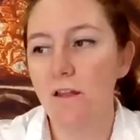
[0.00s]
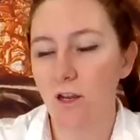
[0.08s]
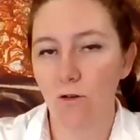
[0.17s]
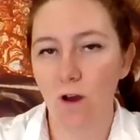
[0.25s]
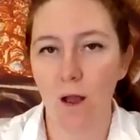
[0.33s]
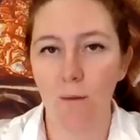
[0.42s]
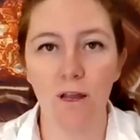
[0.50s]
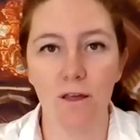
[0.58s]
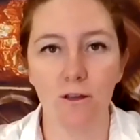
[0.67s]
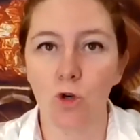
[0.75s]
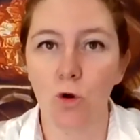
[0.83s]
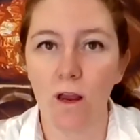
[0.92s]
They grab another
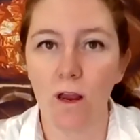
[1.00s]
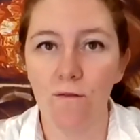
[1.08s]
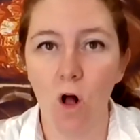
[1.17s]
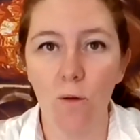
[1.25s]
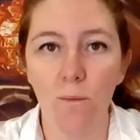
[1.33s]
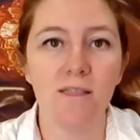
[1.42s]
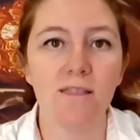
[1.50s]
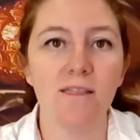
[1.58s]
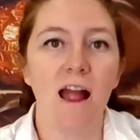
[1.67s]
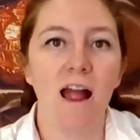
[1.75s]
tray of almonds